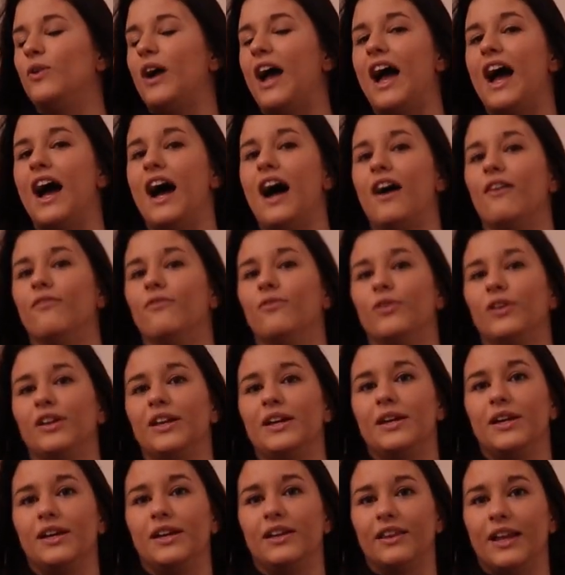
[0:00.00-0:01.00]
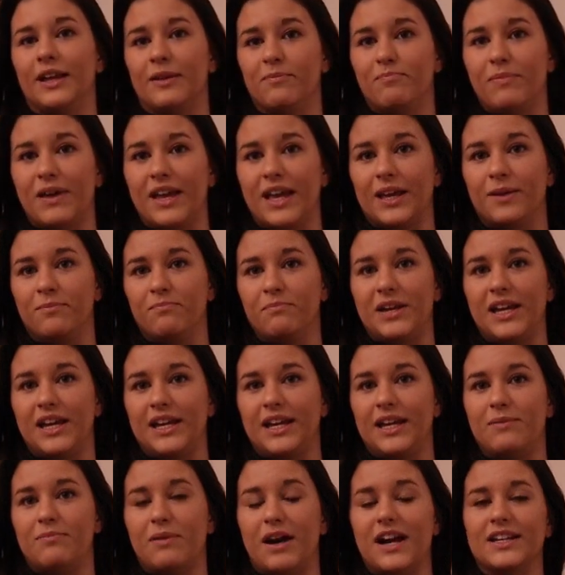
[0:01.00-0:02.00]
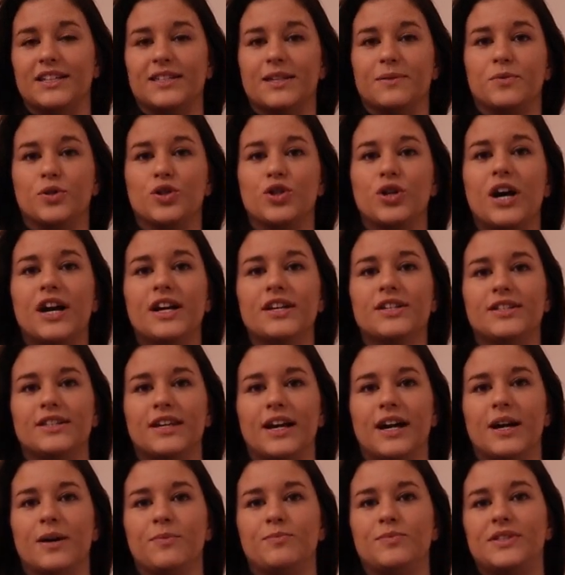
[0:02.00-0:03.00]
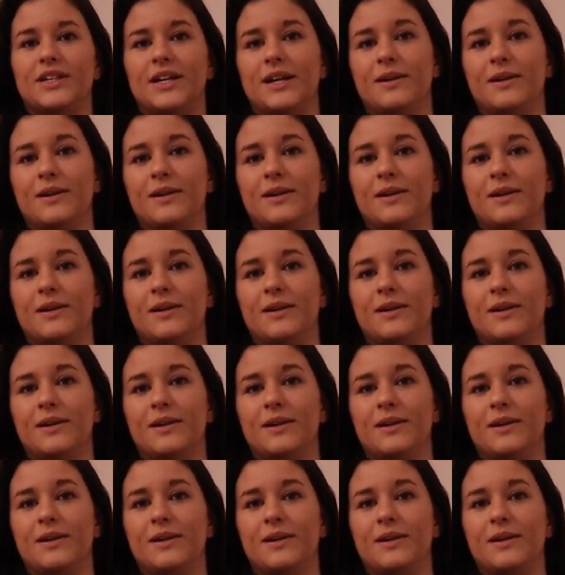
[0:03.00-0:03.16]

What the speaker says: have really like big meaty biceps, triceps,